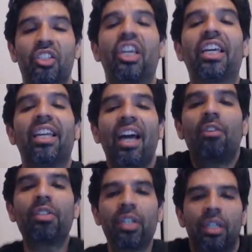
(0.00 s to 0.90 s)
shake it
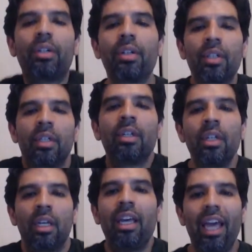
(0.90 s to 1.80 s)
out.
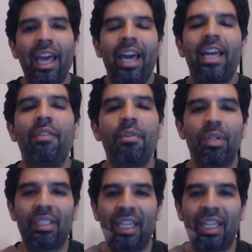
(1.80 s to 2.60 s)
And everyone,